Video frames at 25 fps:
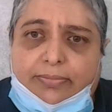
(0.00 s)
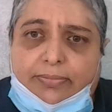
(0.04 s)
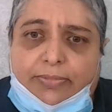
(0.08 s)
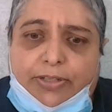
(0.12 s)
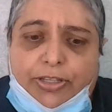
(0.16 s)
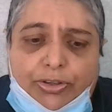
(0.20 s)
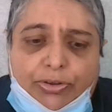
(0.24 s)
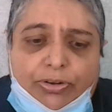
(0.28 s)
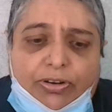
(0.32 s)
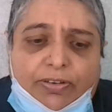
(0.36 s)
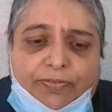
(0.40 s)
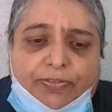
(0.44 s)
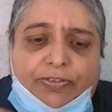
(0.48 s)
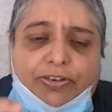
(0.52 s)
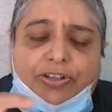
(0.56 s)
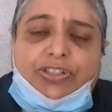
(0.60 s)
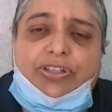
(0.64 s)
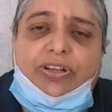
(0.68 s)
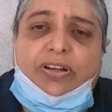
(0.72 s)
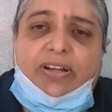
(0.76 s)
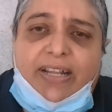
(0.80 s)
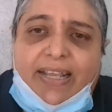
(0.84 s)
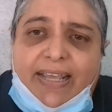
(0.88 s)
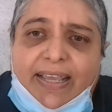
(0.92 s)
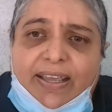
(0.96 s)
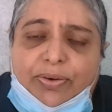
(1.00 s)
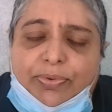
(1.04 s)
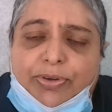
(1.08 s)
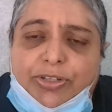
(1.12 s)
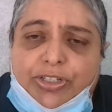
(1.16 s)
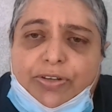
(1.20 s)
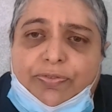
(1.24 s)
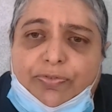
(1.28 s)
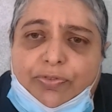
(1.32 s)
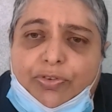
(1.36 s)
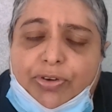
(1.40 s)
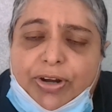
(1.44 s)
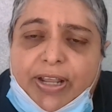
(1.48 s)
The universal language
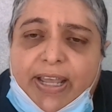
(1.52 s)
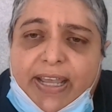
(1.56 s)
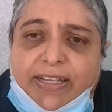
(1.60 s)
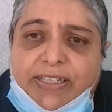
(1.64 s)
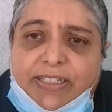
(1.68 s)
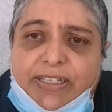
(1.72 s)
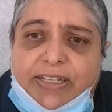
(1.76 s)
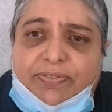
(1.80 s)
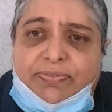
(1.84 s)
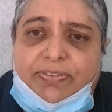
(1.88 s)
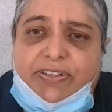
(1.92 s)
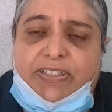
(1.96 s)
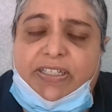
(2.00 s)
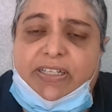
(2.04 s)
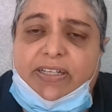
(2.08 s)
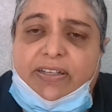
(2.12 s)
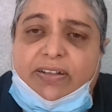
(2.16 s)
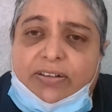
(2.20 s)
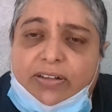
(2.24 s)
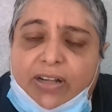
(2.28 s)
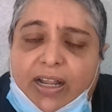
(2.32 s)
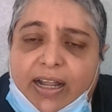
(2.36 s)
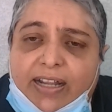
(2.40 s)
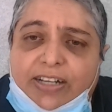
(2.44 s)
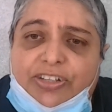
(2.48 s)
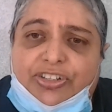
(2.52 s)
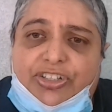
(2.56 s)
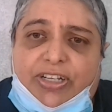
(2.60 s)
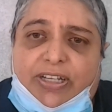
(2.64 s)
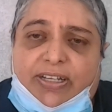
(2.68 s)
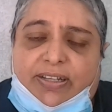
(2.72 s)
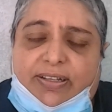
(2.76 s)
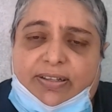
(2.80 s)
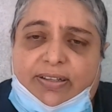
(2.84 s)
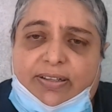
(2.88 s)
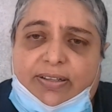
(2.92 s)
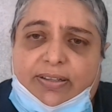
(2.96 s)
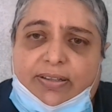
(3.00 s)
of creativity and
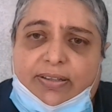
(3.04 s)
logic.